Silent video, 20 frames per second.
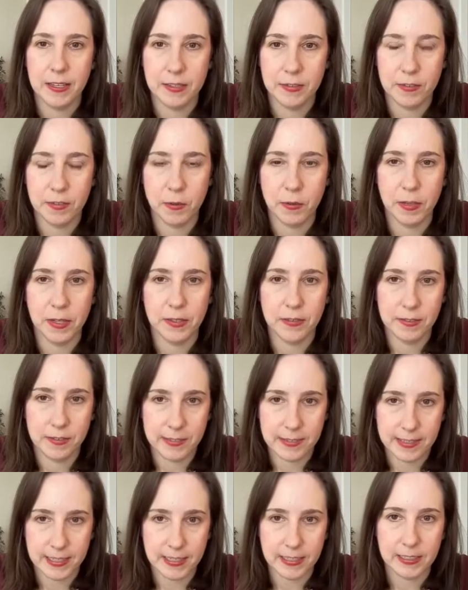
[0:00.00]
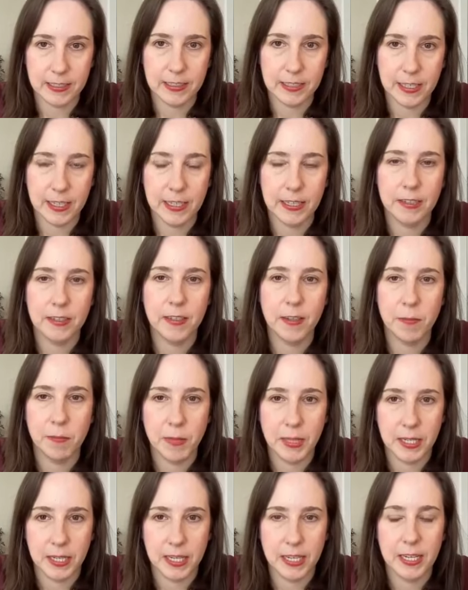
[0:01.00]
So it's still in
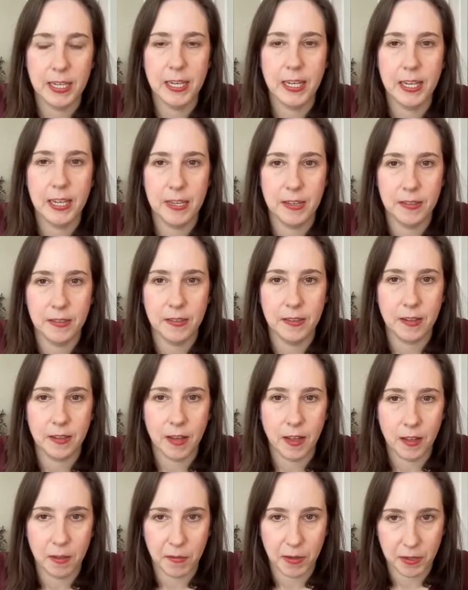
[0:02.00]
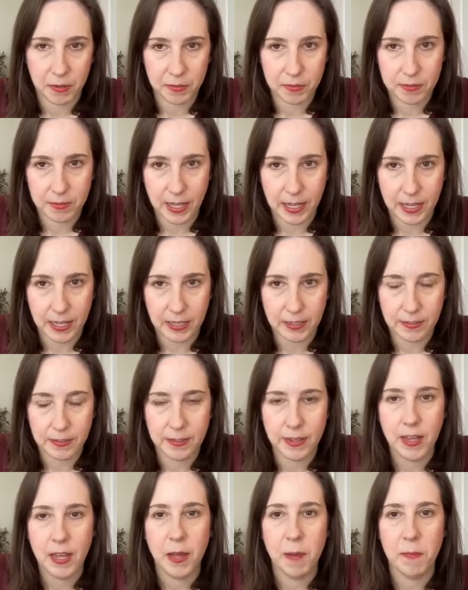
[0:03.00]
committee in the Colorado Senate,